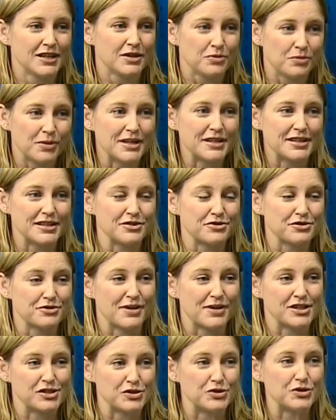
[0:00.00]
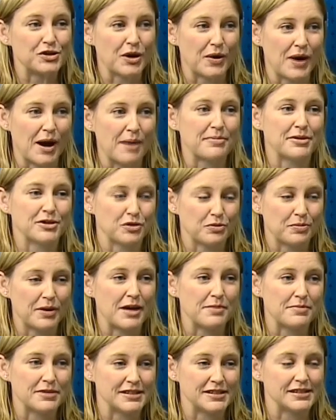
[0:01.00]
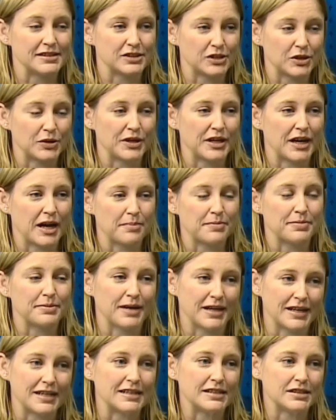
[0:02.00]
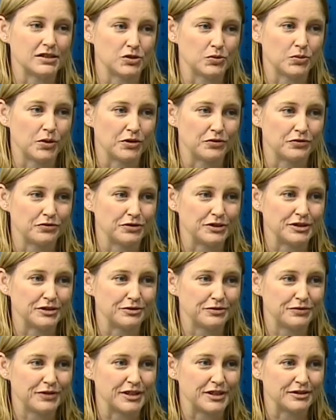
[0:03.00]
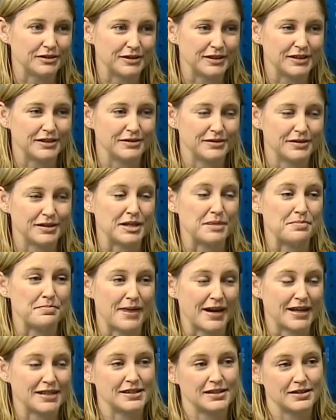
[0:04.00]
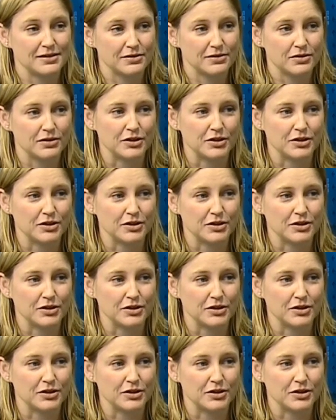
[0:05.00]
when the interest rates do go up and your payment is going up, at least you won't feel the impact,